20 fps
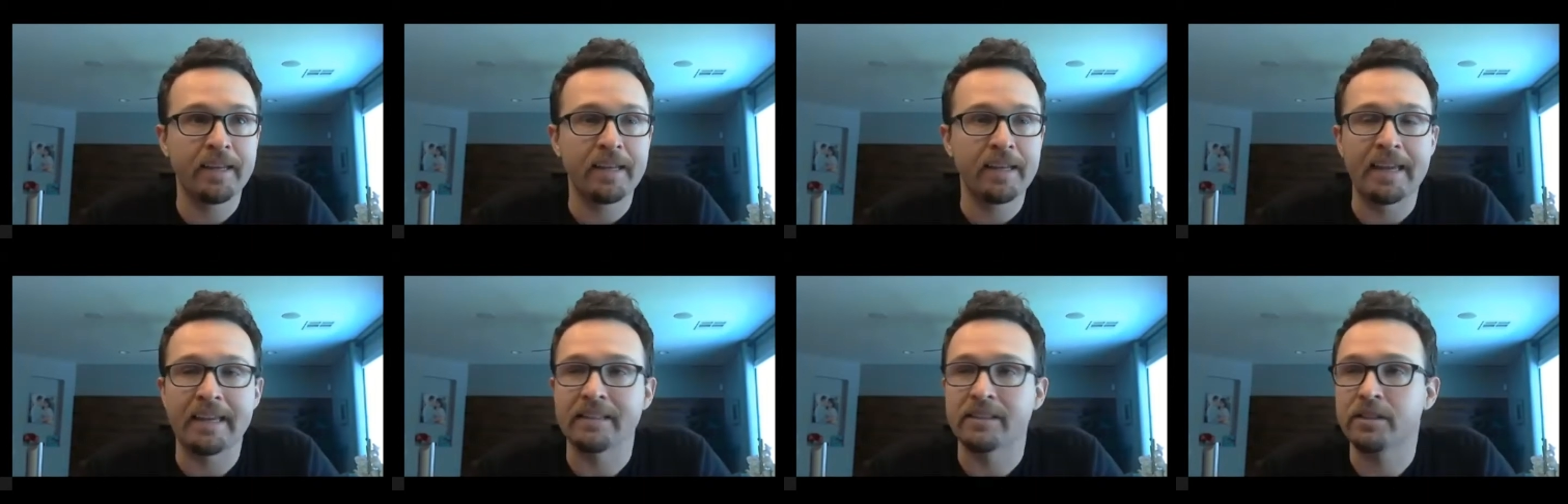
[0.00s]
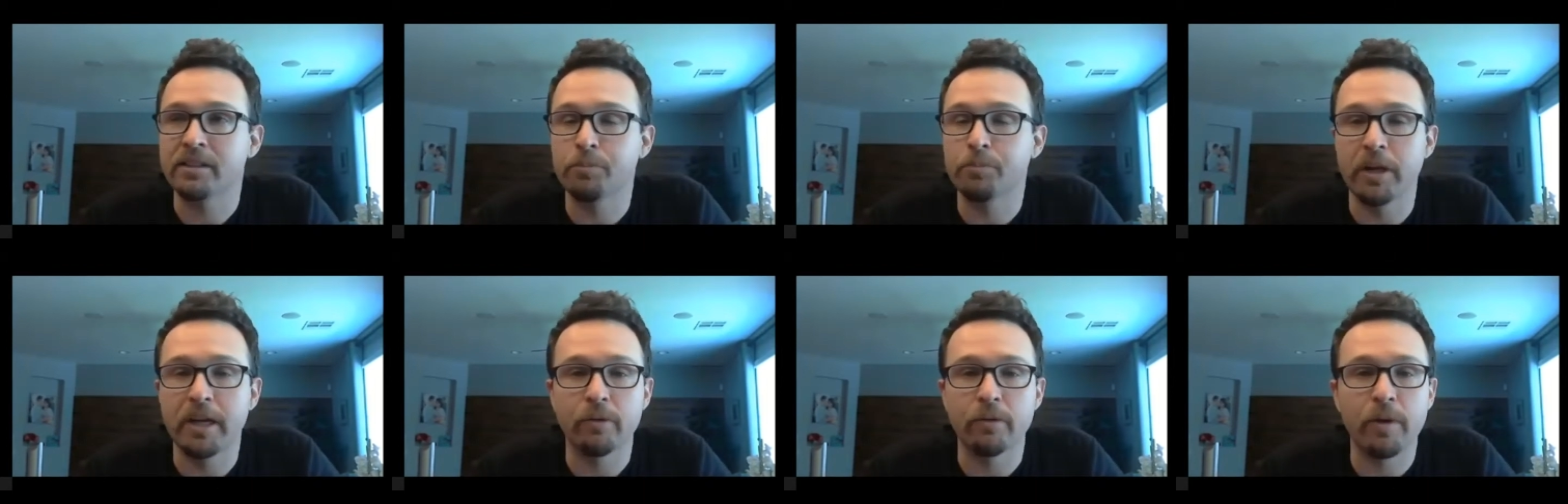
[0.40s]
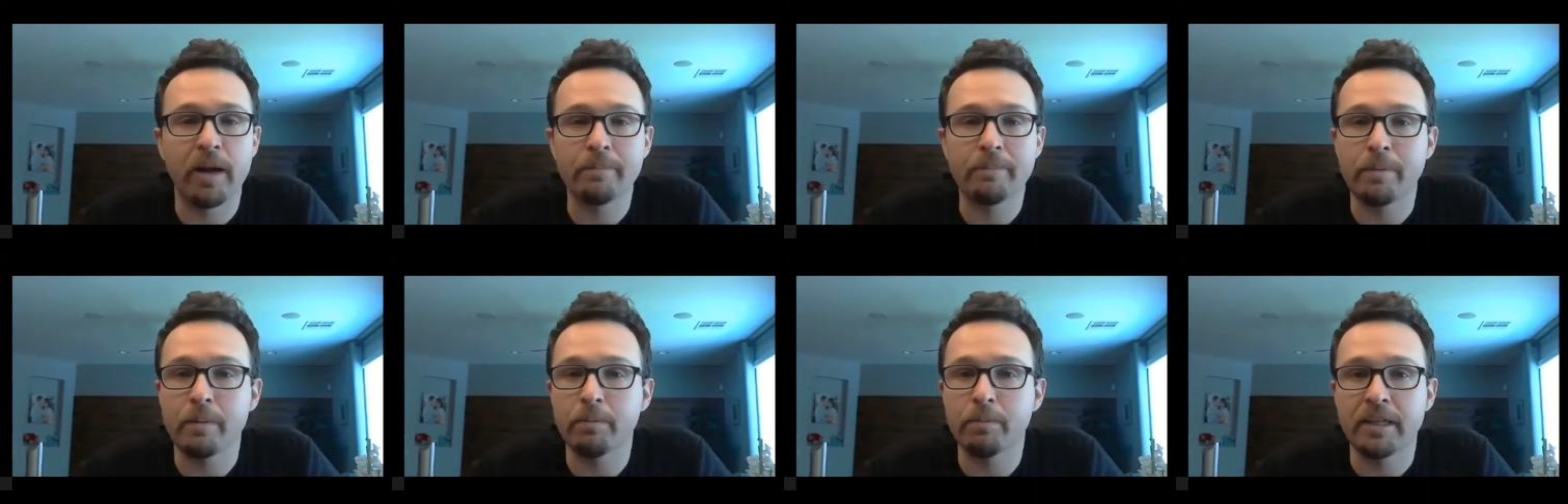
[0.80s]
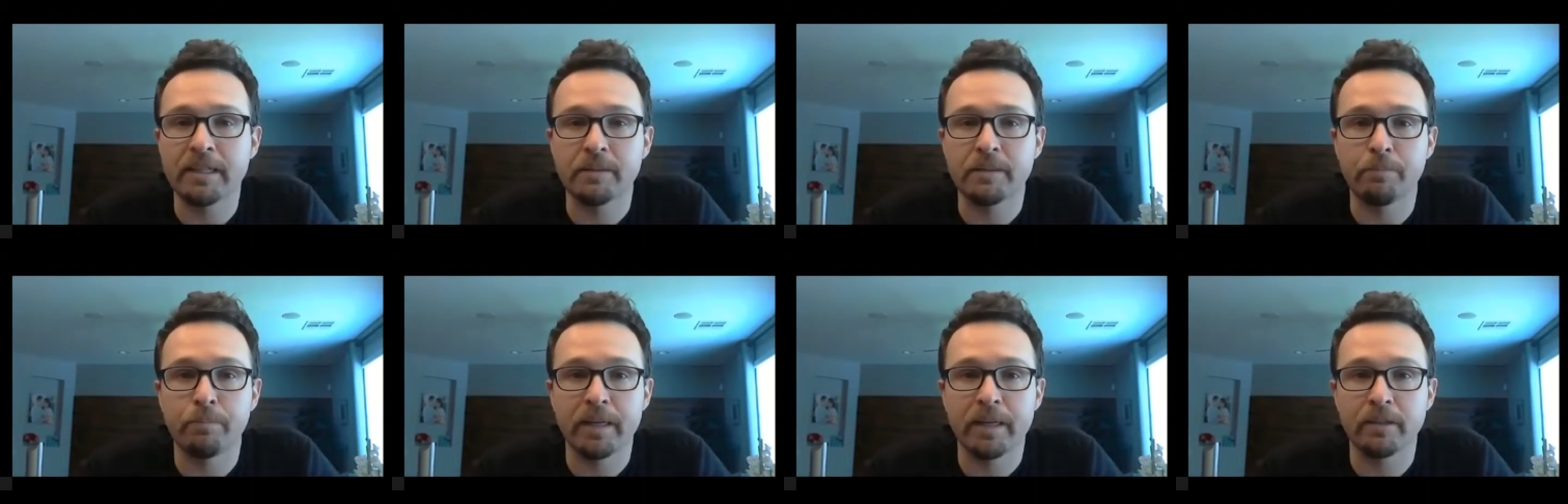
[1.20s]
In spring, right, people like
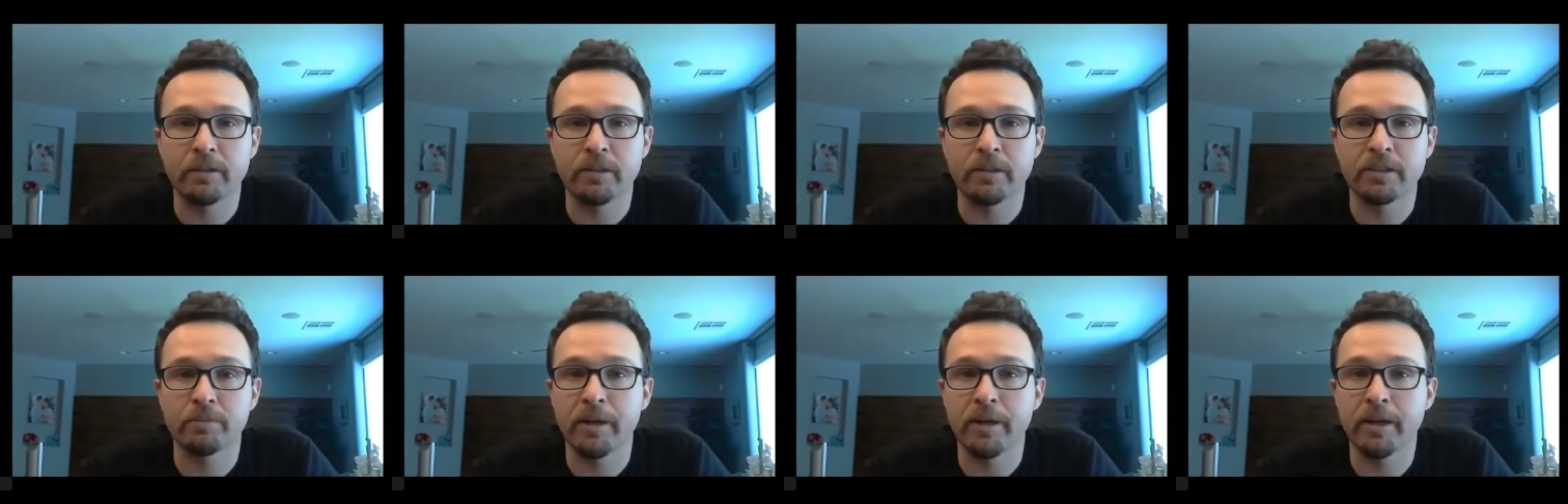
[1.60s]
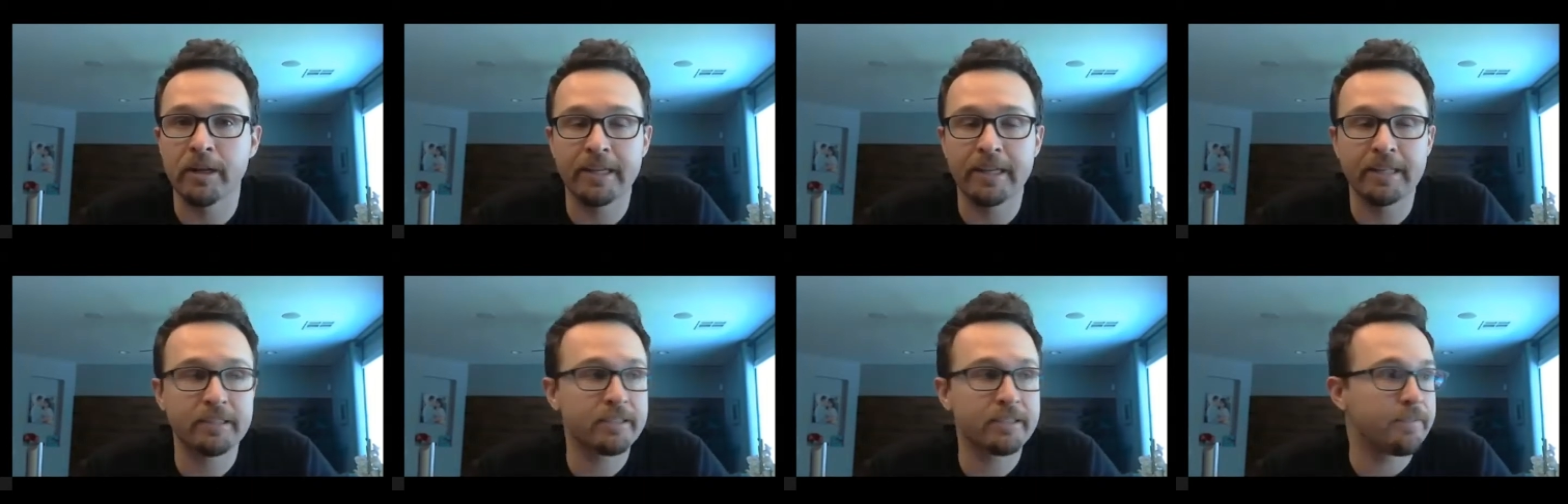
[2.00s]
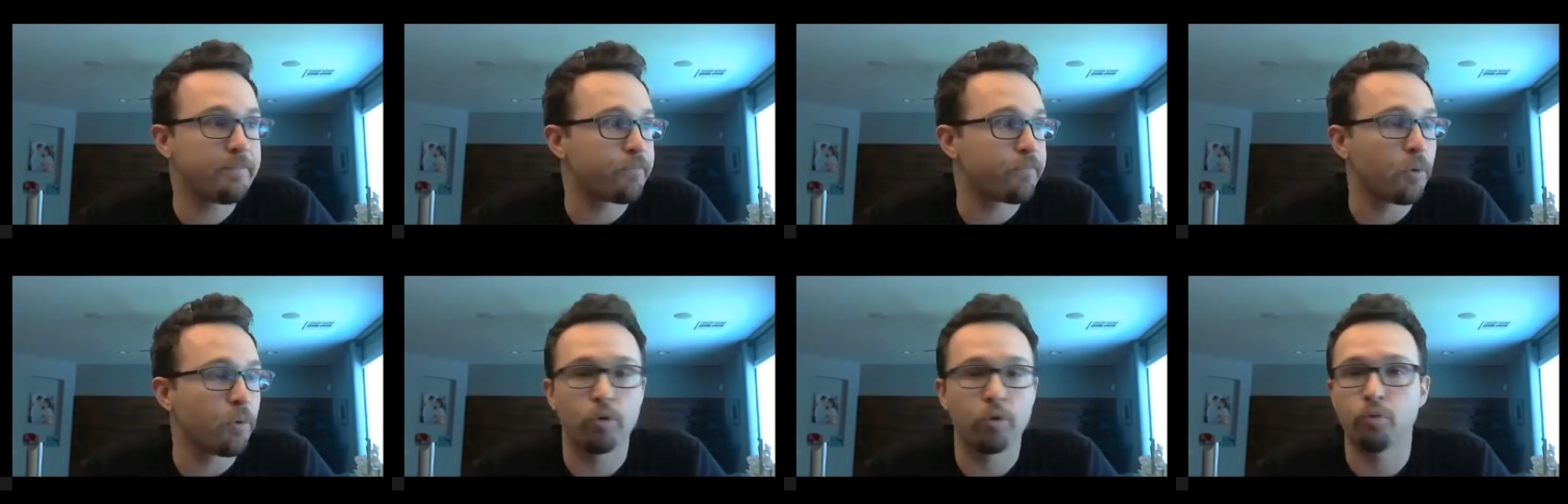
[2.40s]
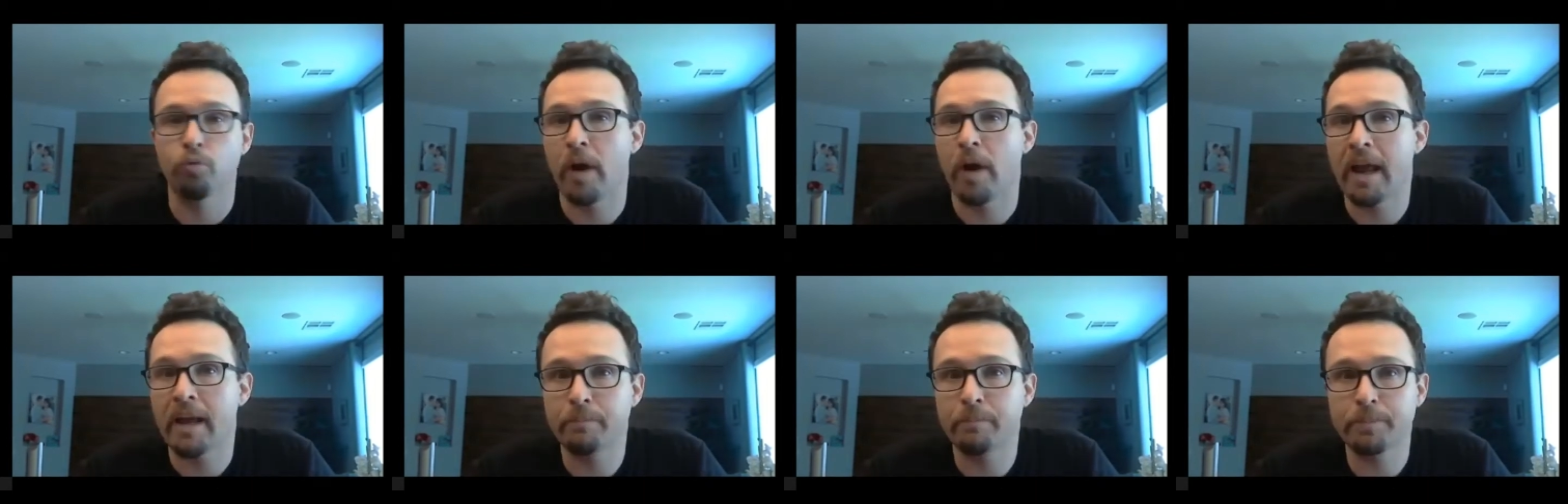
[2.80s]
to pickle asparagus or
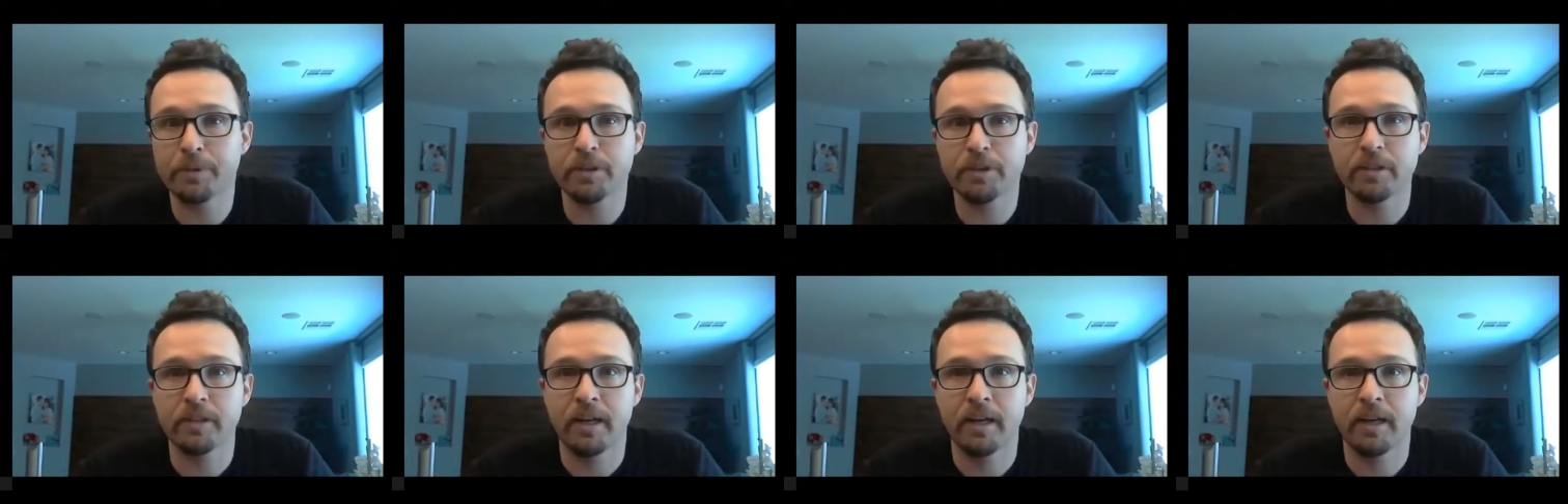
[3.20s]
ramps.